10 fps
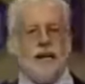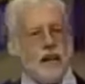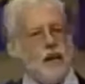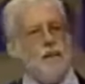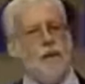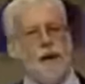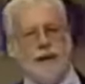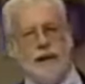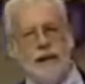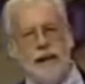as an entered
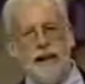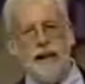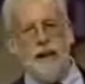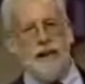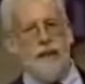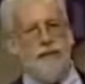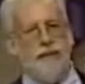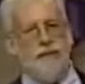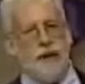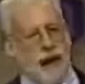apprentice in
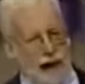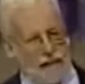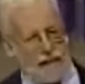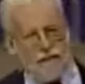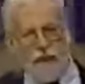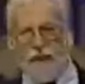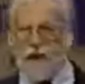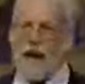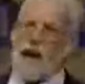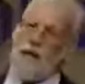1975.
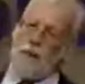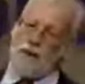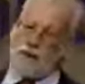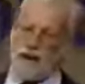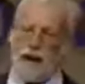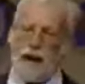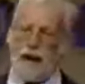I was